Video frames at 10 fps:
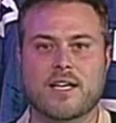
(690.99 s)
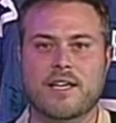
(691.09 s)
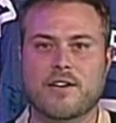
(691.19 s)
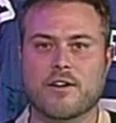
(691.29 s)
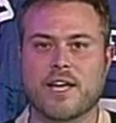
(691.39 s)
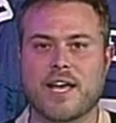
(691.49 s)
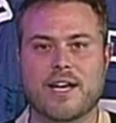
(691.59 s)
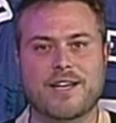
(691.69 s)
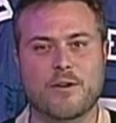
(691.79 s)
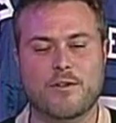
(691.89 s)
Here
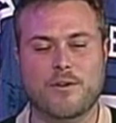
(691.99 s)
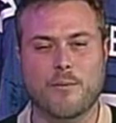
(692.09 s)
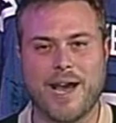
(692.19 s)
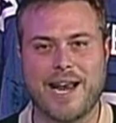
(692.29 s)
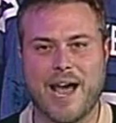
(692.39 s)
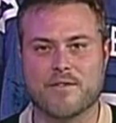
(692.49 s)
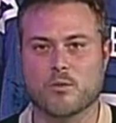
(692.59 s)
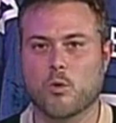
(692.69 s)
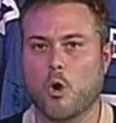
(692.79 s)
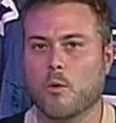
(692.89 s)
again, you, you might have to
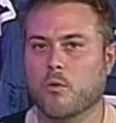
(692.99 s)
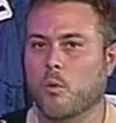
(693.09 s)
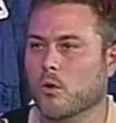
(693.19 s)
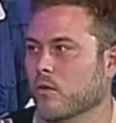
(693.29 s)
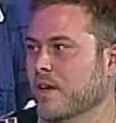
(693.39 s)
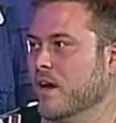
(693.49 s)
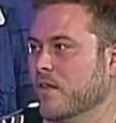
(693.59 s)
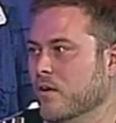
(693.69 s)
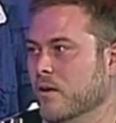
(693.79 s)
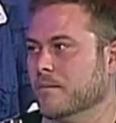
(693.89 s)
roll with one or the
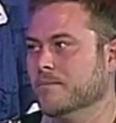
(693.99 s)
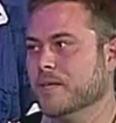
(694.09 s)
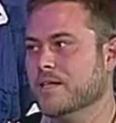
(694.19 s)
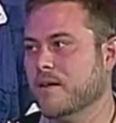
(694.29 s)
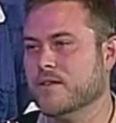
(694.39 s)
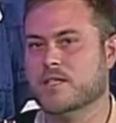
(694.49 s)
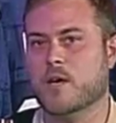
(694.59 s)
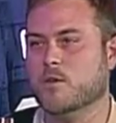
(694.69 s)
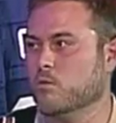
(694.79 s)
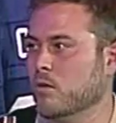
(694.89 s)
other. Tough to say
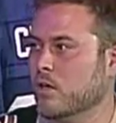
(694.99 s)
which one